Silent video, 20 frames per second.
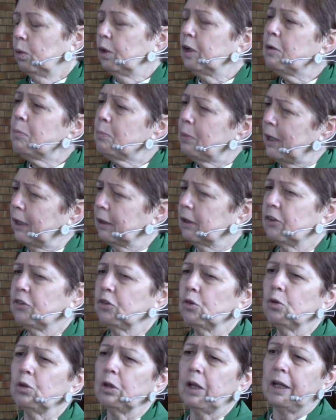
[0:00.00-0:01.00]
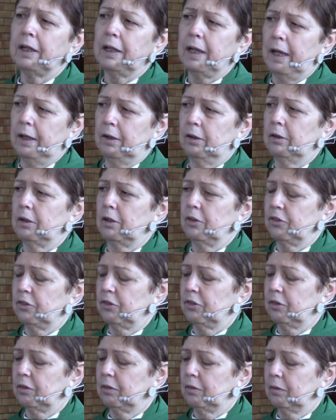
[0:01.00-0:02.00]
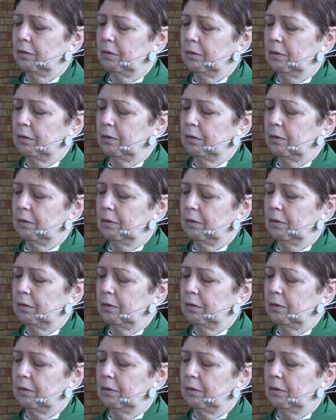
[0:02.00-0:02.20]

What impact has all that had on us?